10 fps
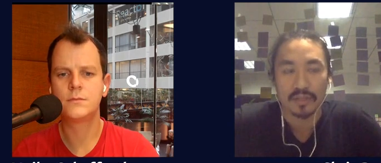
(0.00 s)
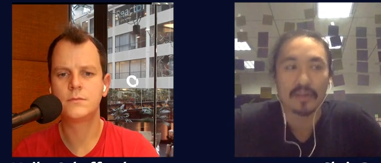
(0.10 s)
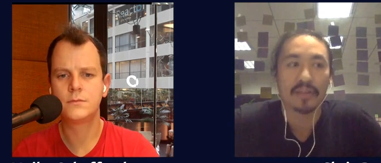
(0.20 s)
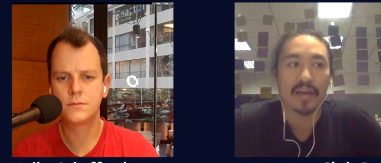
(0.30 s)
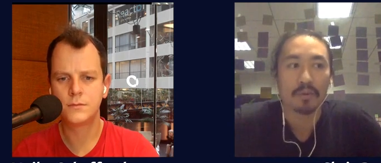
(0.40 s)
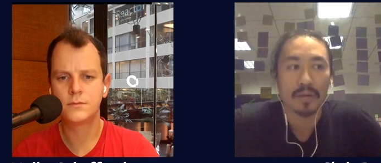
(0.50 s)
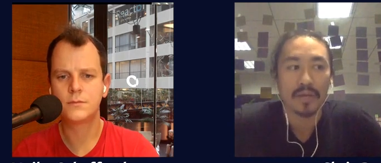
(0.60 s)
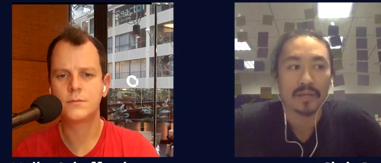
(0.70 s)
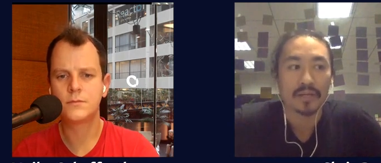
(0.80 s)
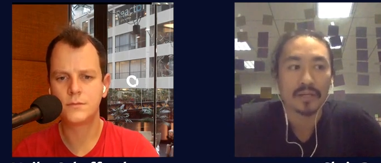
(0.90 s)
Speaker 1: and in that
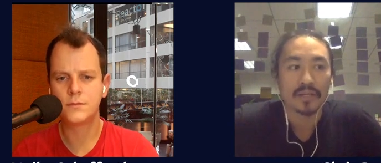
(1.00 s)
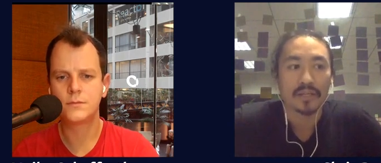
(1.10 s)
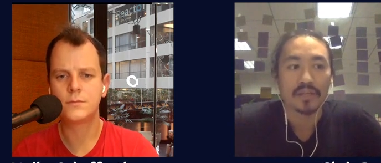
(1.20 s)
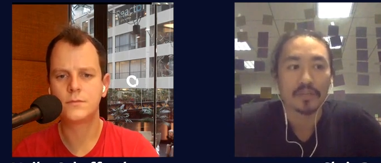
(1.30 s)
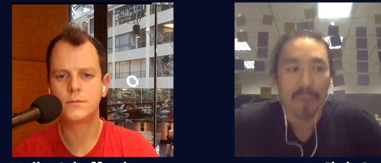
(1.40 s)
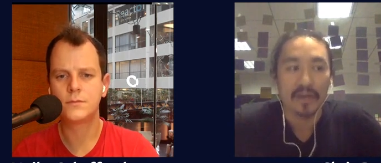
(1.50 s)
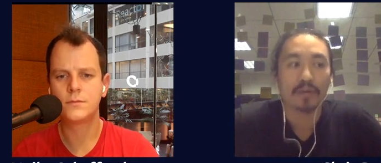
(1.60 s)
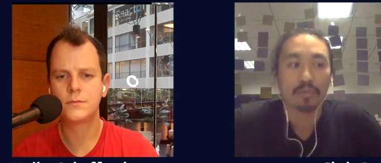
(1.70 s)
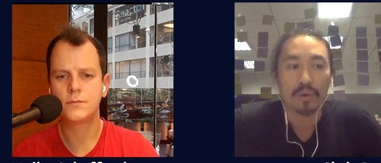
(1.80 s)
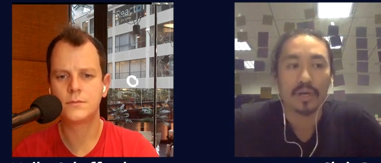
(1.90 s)
way, no
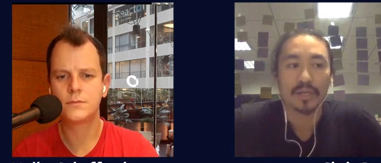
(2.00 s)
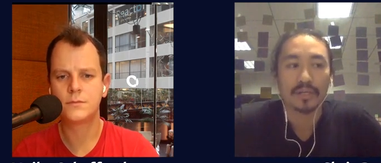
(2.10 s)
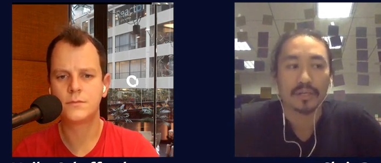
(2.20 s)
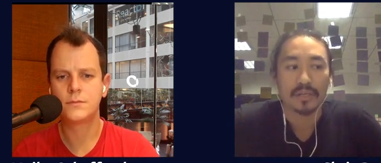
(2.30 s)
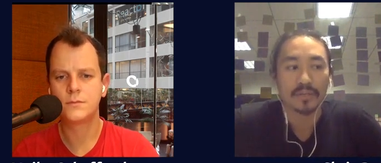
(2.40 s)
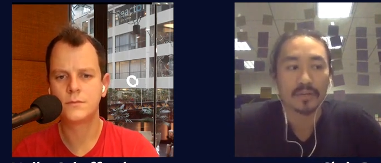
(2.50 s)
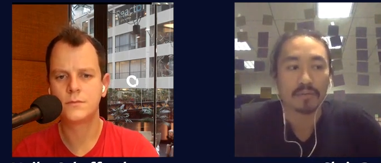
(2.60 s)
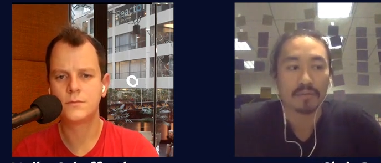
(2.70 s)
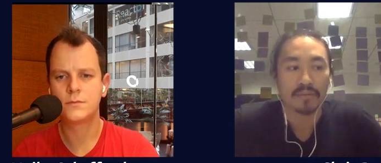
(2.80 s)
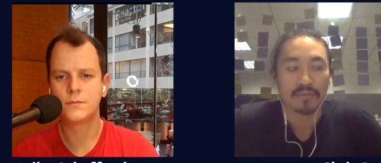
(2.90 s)
matter what, you
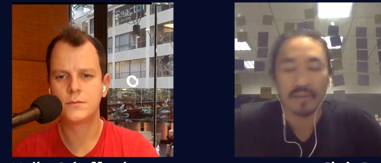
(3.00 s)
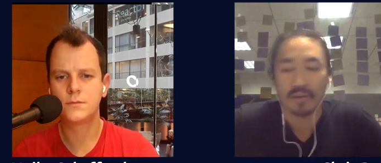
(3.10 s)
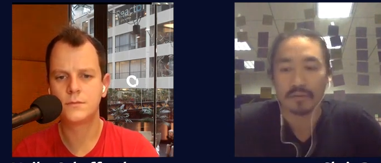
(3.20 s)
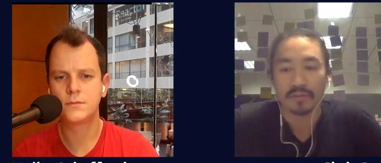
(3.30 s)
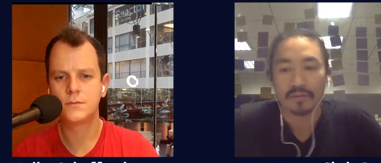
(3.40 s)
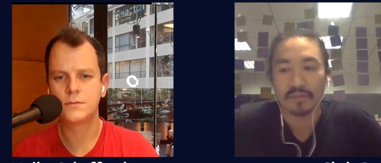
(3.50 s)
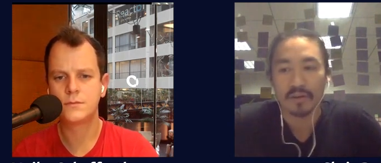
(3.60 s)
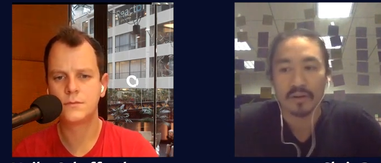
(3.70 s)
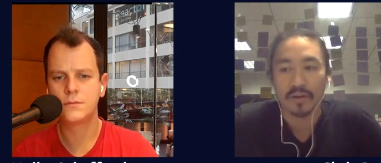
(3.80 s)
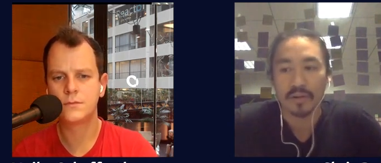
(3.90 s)
know, if they don't, if
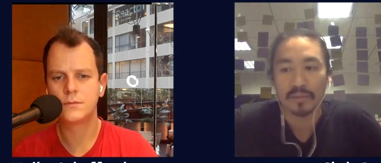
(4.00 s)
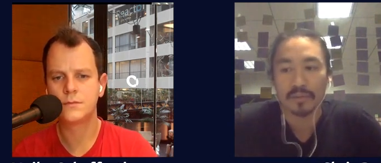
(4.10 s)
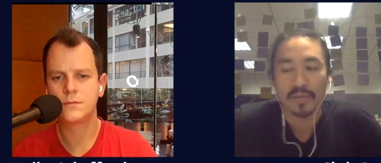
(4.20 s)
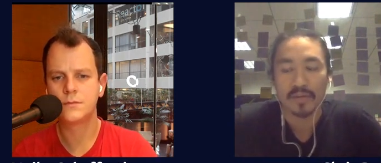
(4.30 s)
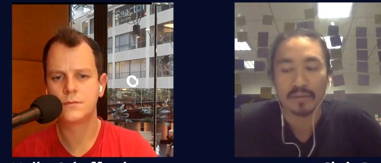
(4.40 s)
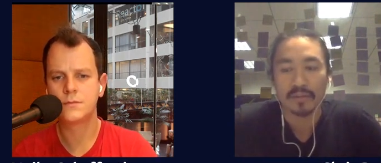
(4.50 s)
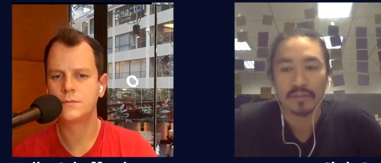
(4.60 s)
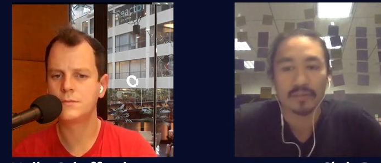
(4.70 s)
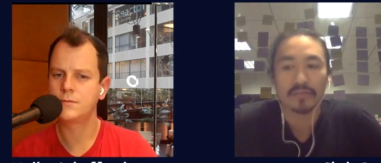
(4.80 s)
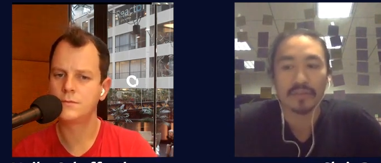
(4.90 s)
they aren't able to pay it,
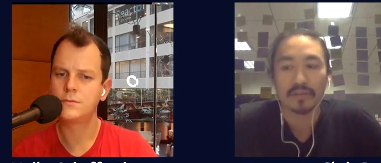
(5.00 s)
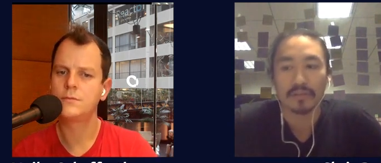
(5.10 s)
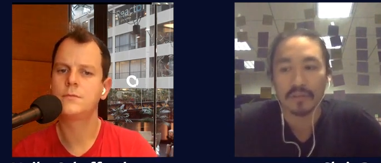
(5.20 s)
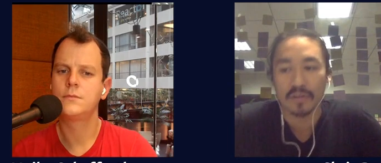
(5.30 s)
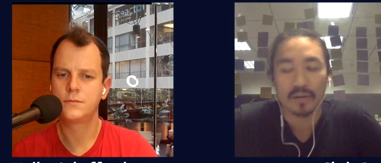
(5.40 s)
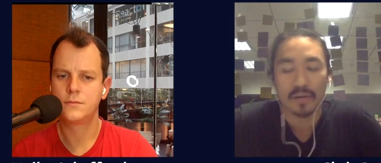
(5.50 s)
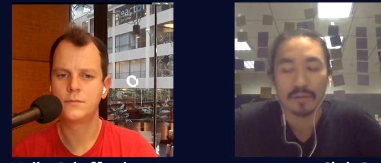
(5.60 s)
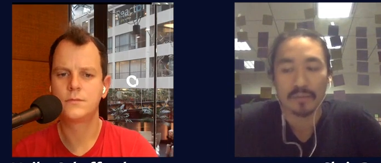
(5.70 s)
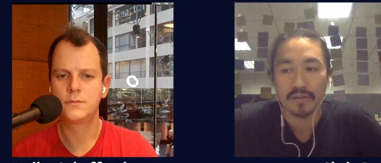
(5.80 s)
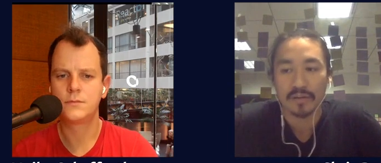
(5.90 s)
you know, they don't, they're not
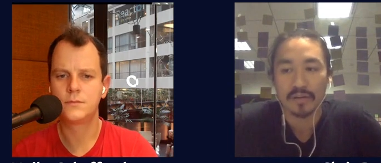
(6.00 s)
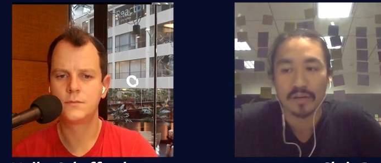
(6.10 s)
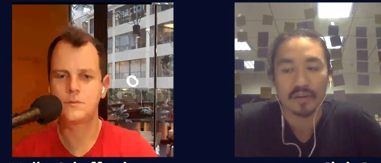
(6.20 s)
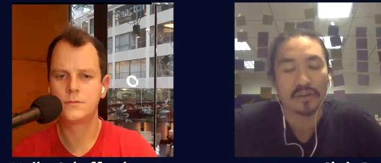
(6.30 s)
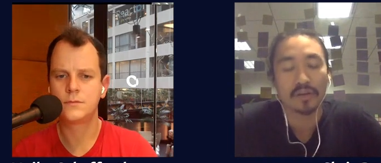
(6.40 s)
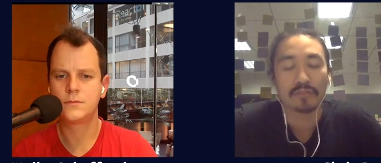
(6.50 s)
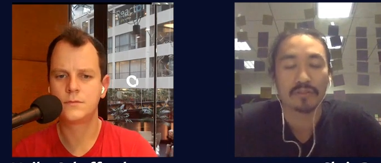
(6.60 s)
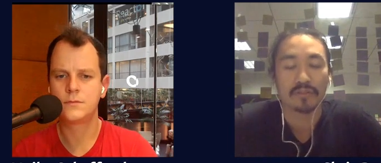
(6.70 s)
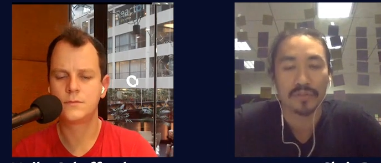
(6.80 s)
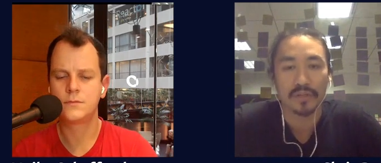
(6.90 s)
up, they're not on the hook
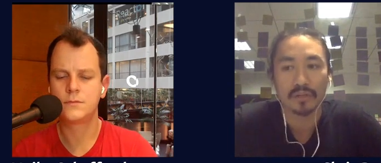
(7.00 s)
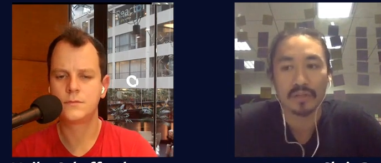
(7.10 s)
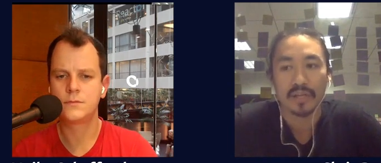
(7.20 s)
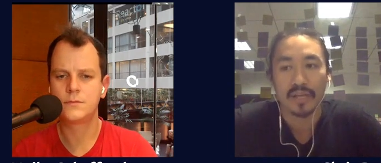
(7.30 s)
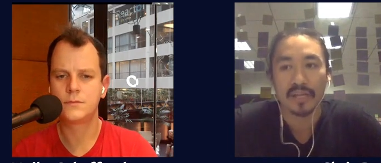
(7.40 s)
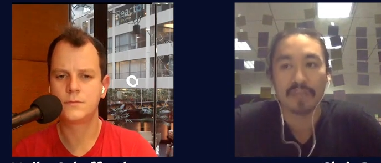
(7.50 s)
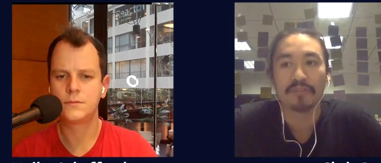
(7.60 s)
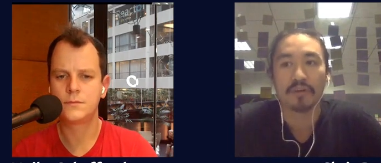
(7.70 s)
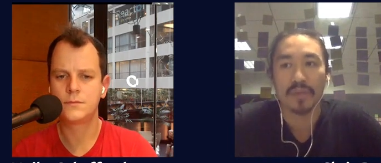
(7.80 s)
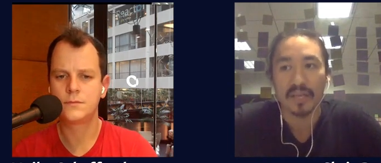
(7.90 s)
for the bill. And if
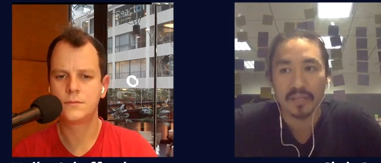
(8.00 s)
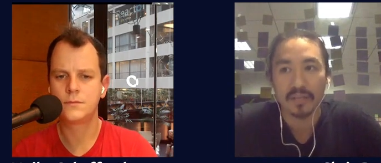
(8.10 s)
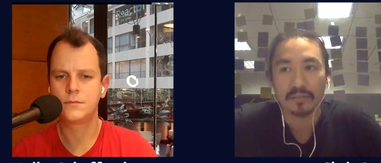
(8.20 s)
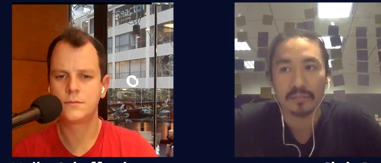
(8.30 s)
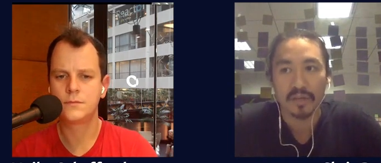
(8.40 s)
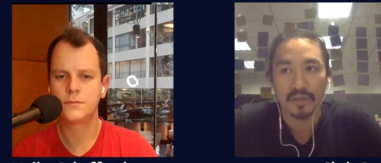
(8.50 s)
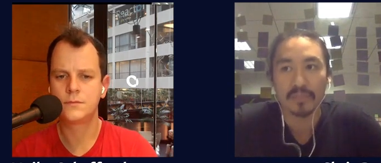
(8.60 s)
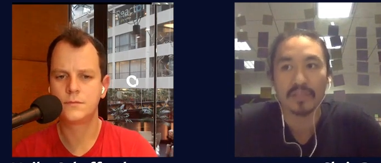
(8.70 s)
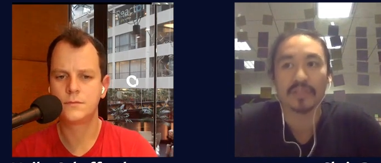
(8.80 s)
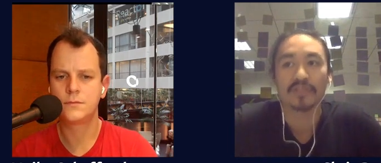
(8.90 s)
they're making money
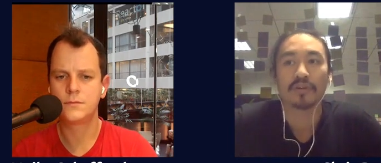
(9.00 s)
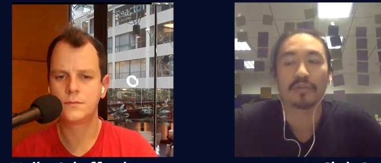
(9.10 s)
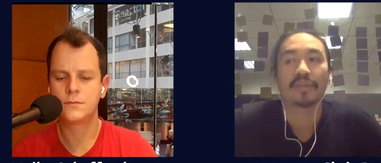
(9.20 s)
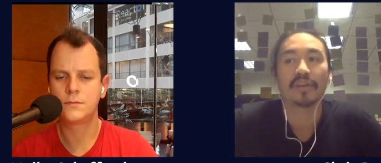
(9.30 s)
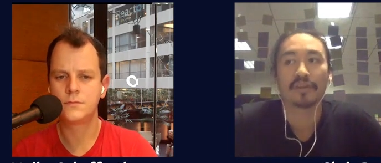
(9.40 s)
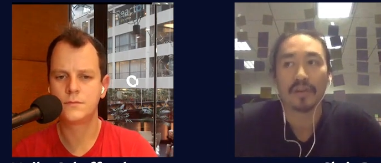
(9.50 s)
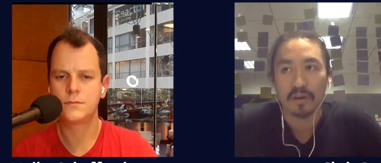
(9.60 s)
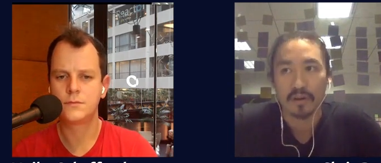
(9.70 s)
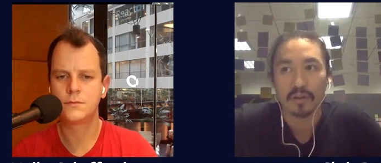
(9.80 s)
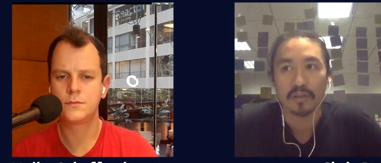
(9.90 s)
because there there
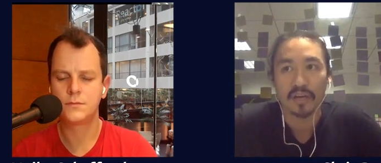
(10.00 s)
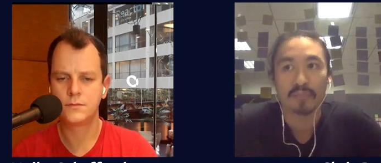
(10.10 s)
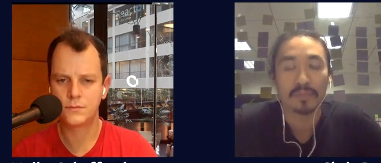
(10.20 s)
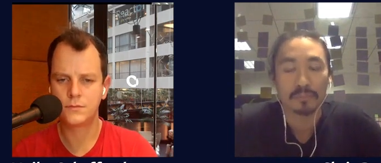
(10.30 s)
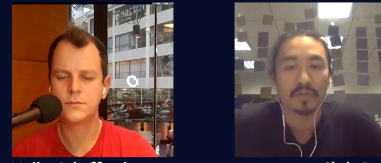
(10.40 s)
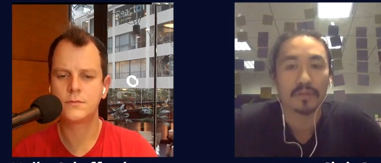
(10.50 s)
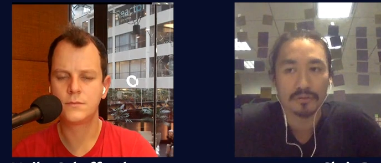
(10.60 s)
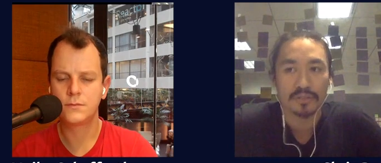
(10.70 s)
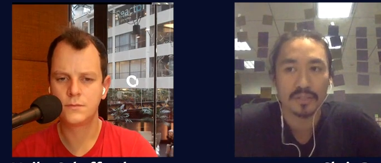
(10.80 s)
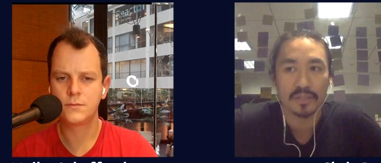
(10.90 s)
are a lot of people are
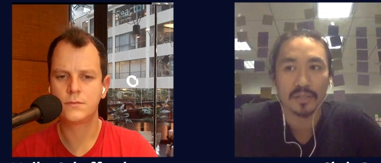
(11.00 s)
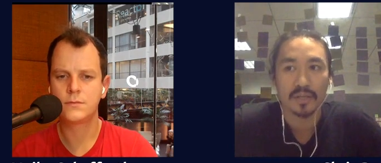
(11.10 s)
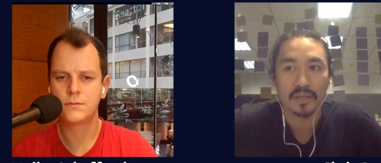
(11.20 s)
using it,